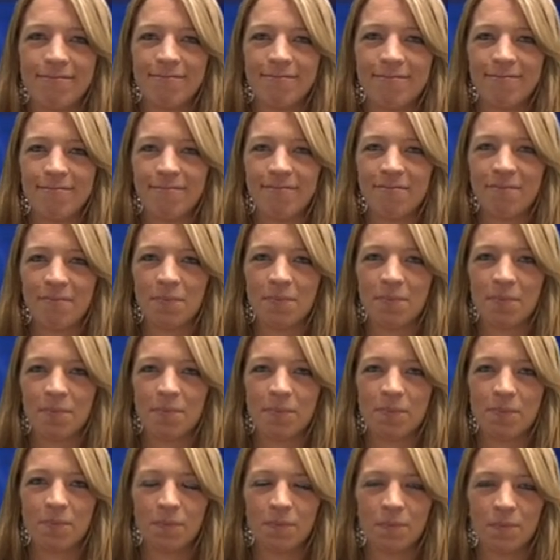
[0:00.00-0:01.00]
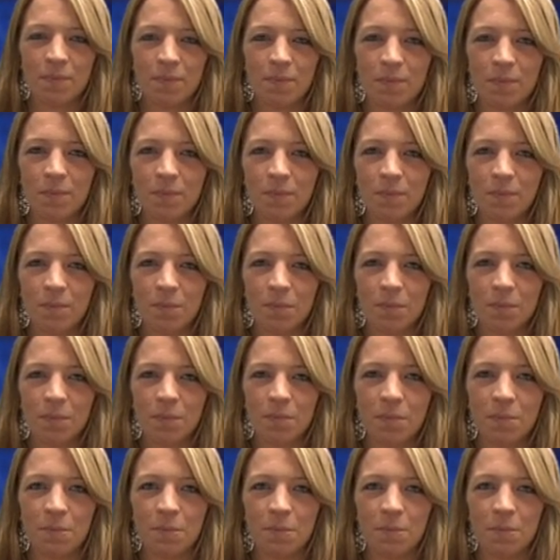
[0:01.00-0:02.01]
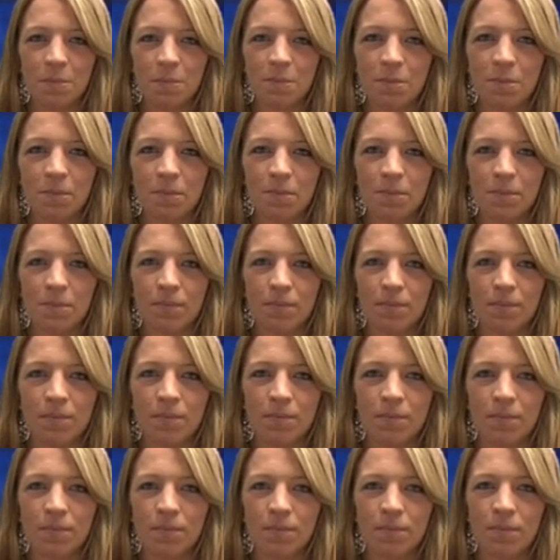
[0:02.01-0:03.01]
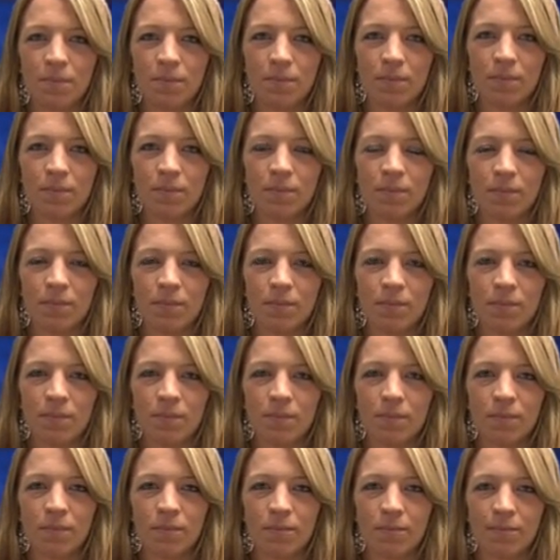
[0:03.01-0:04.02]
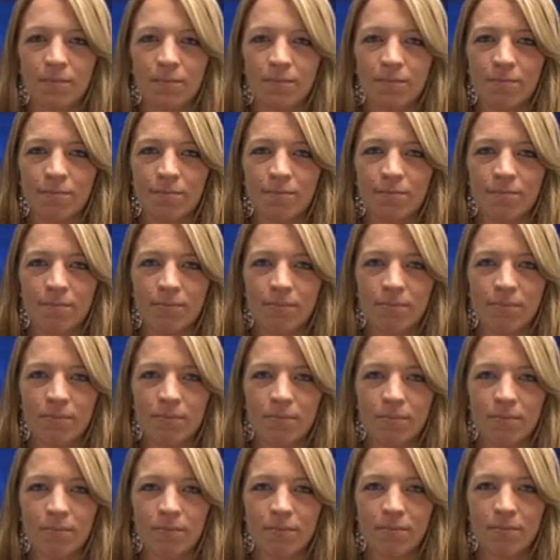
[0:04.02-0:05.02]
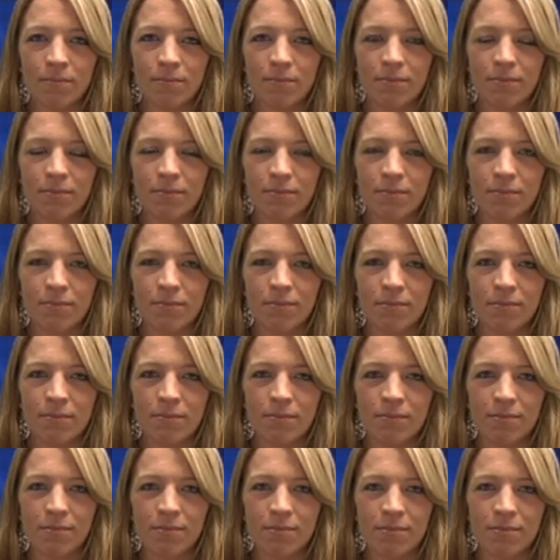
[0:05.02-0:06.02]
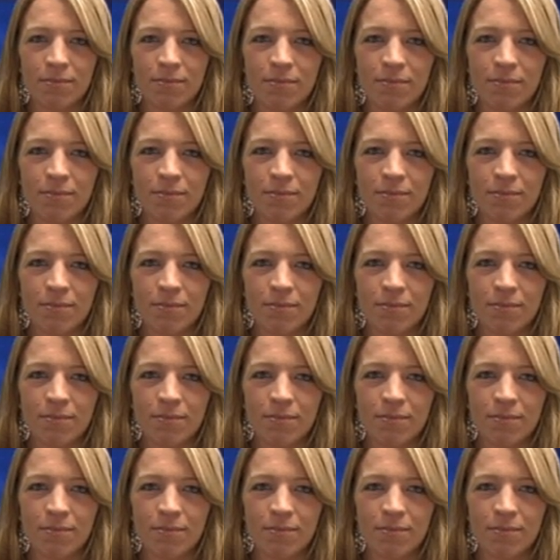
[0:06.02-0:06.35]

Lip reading: (silent)